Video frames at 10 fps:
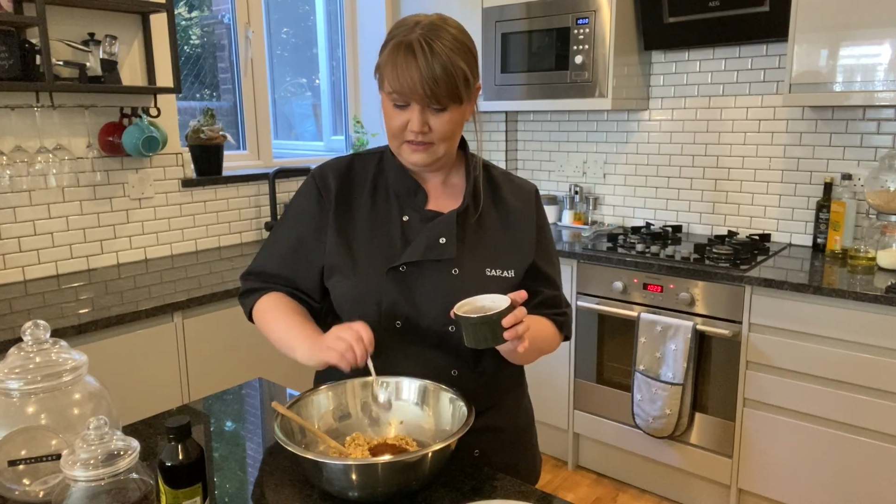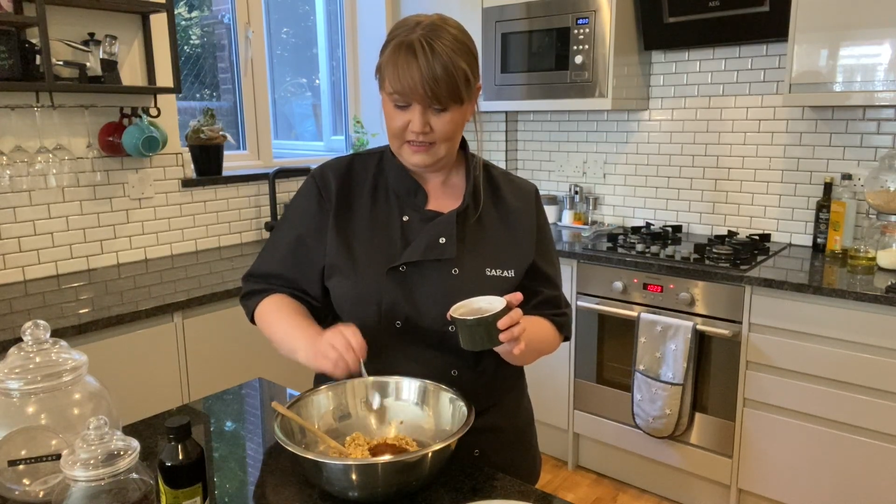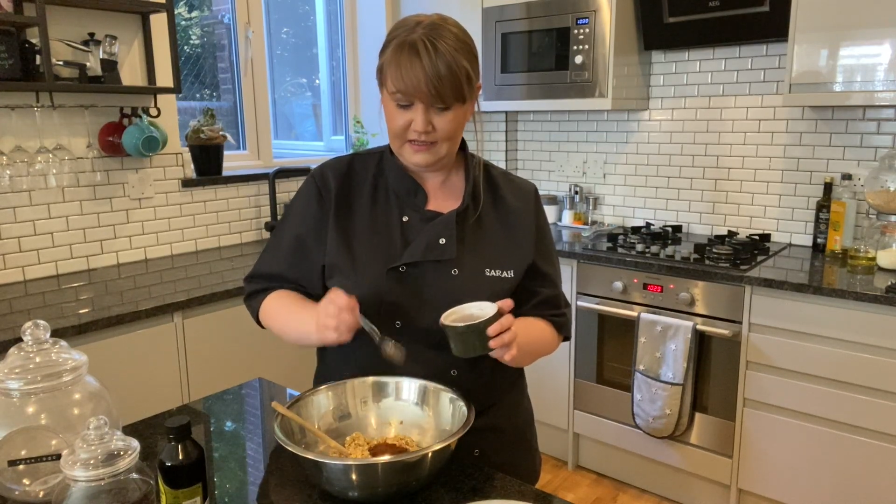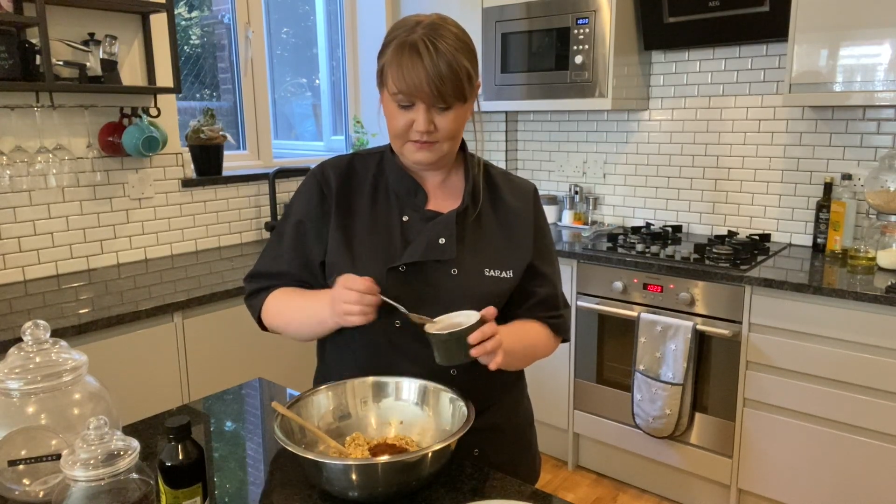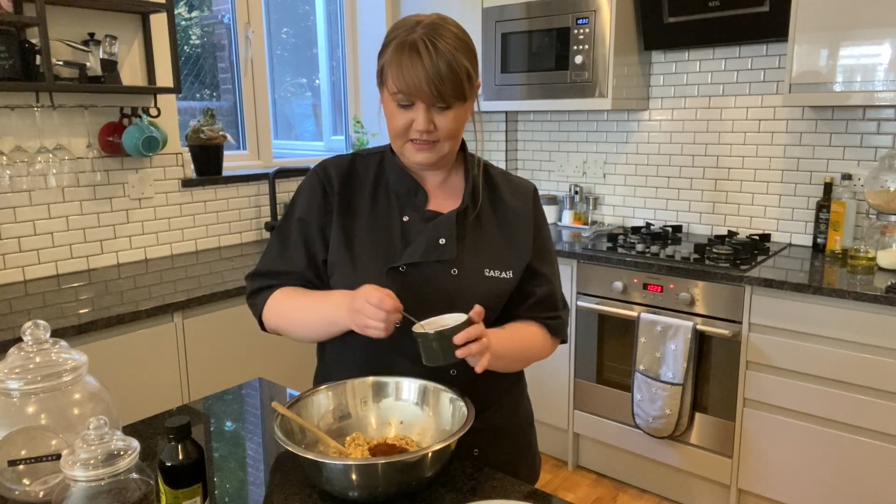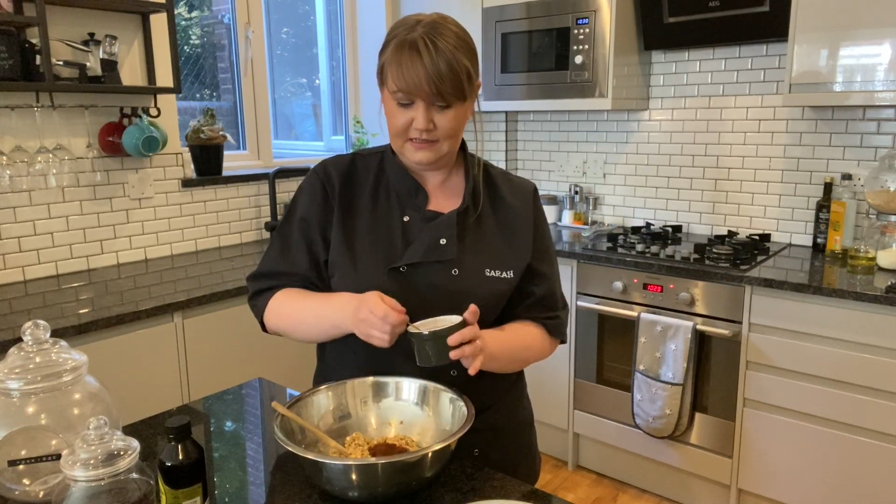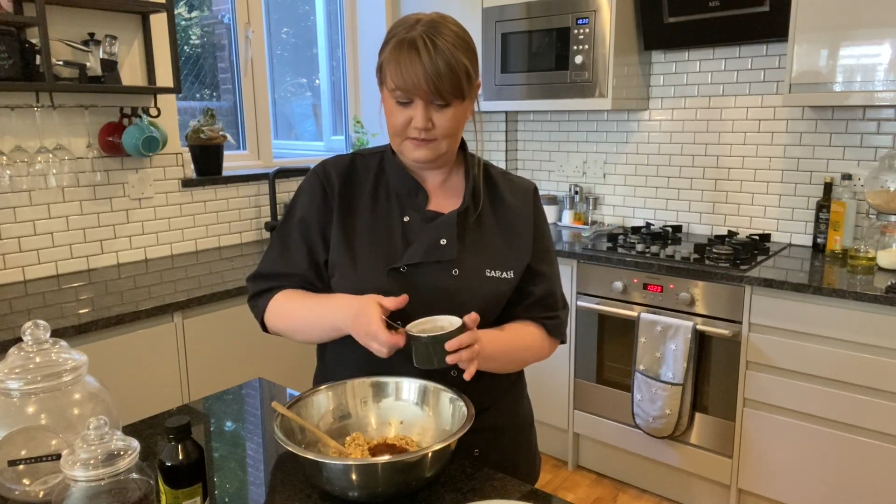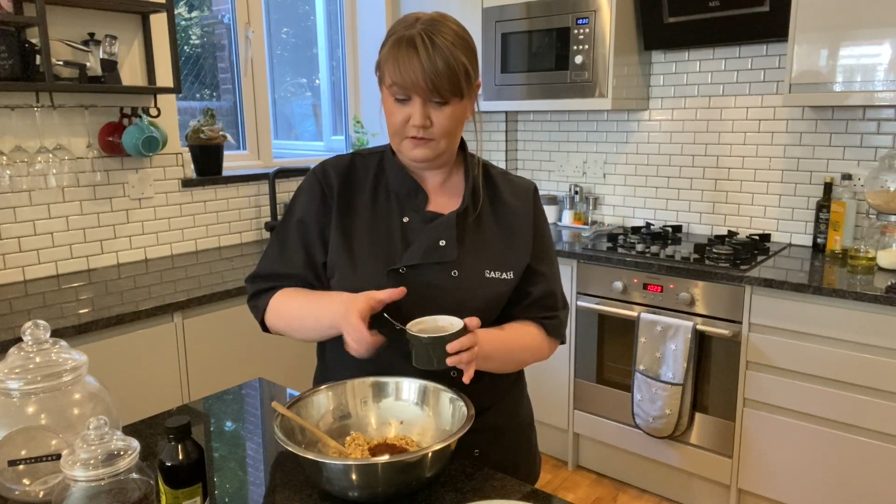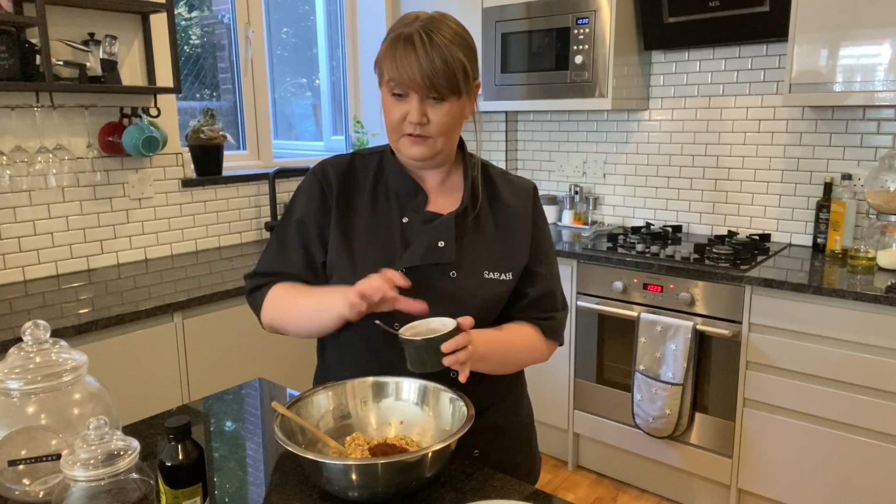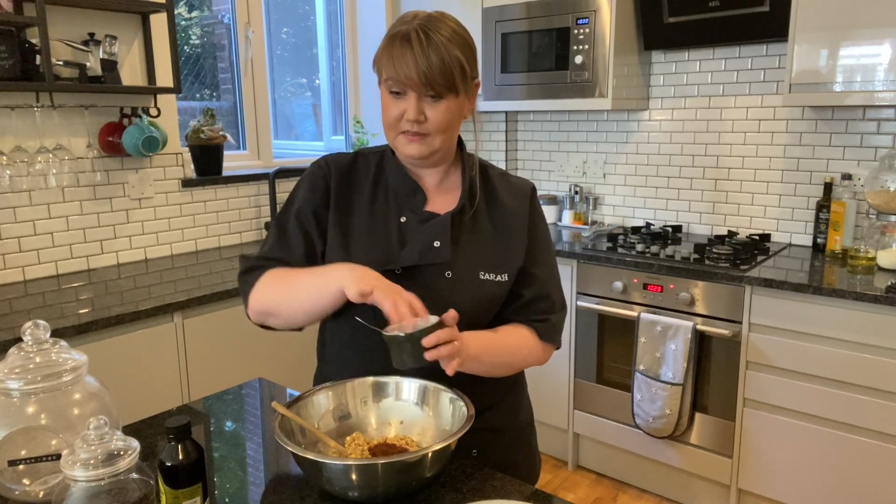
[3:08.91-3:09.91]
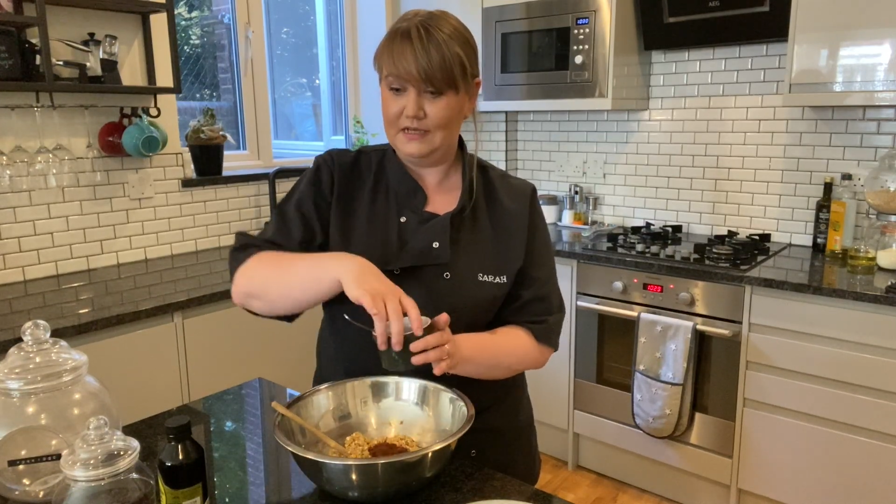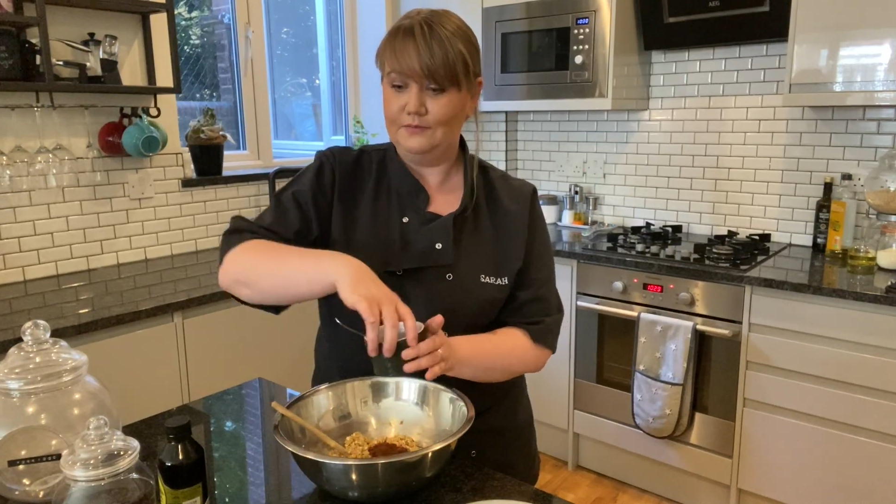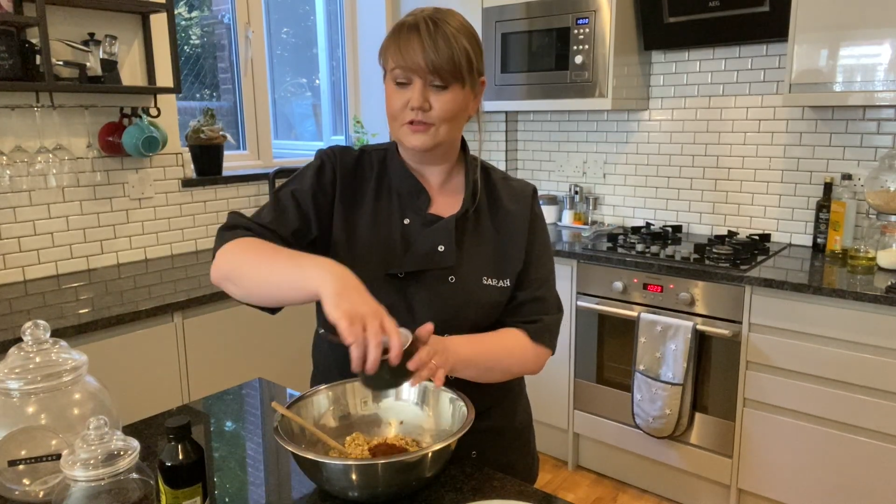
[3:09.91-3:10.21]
heaped teaspoons, and I'm